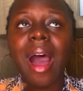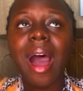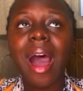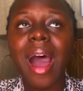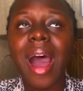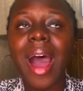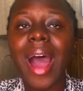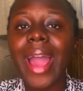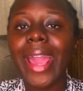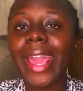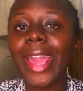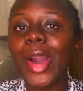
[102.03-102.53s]

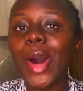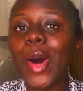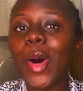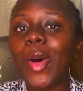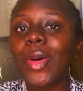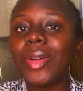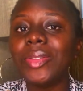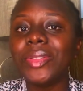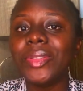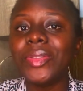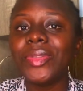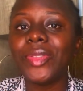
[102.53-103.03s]

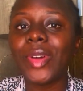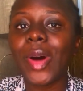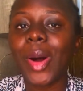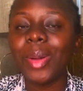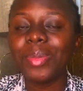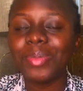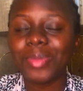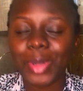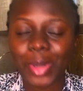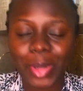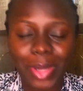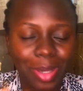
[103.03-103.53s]

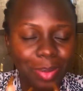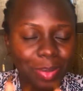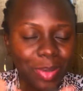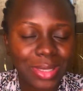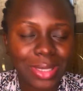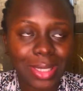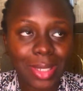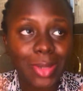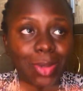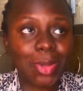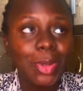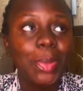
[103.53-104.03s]
Okay,
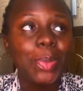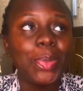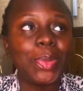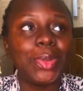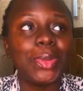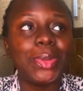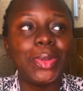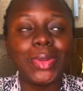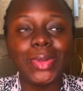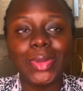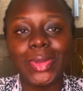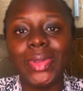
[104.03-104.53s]
better stop it,
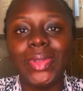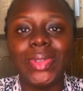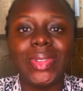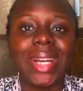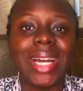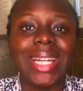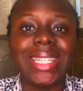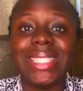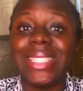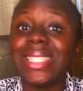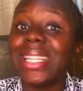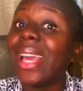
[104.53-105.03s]
don't do
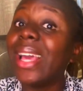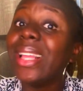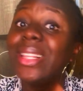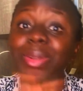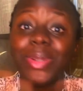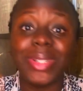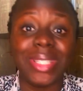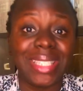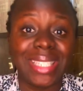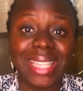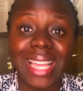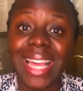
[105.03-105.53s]
that.
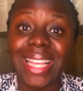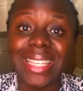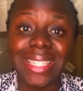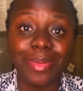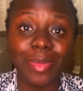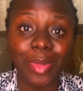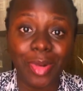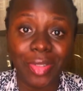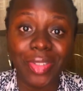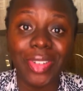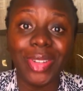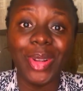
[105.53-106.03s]
Anyways, guys,
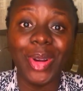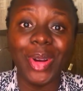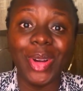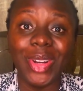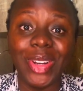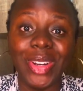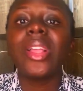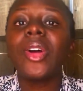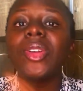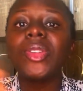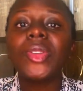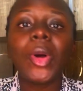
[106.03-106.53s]
moving on.
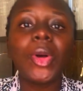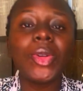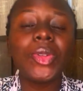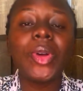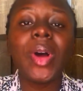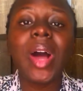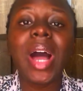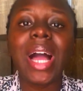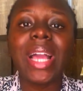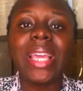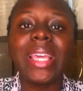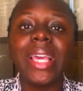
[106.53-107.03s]
There was
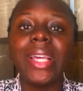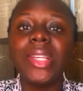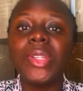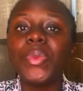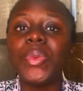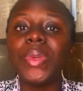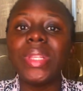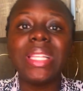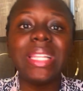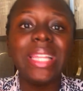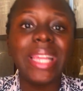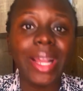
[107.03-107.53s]
also her case
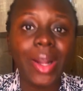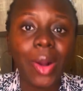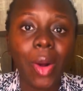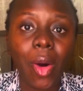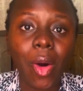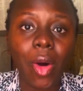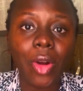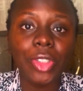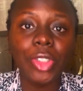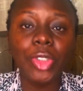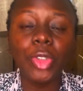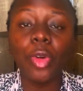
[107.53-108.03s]
with
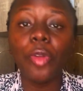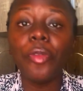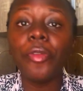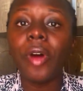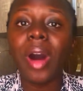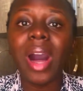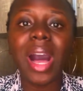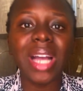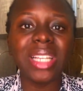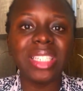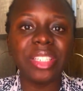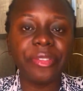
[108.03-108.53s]
Lekon. For
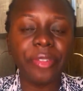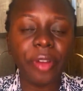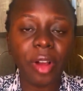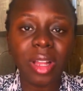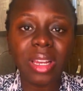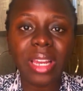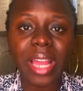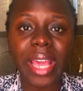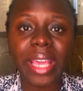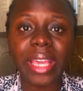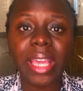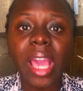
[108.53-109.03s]
her, she
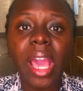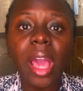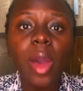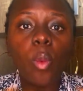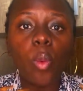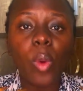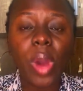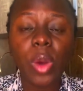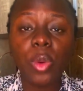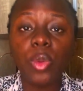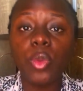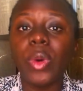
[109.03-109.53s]
felt like
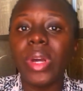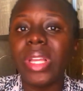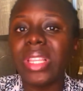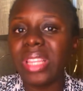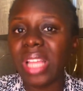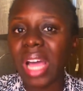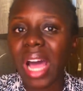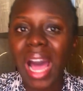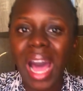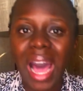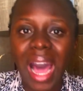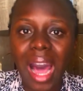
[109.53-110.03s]
when we were in
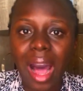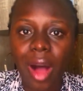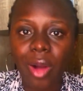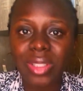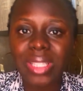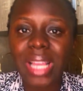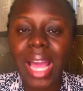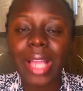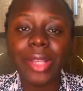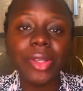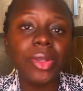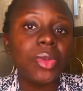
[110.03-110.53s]
the
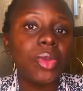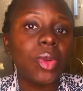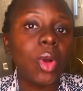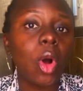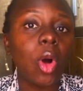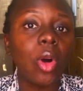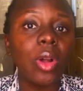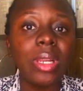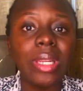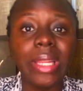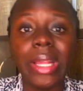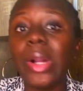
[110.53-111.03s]
house, I used to
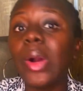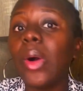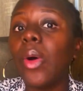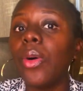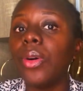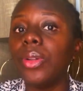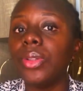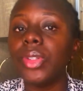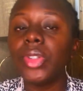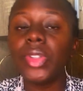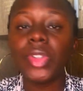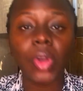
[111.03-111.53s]
call
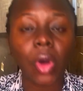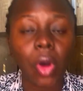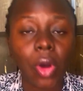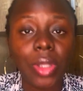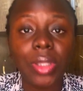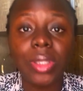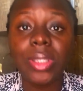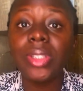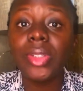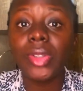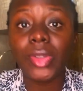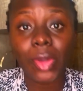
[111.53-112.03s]
Lekon
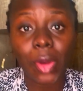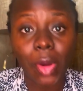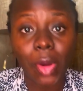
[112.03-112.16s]
son,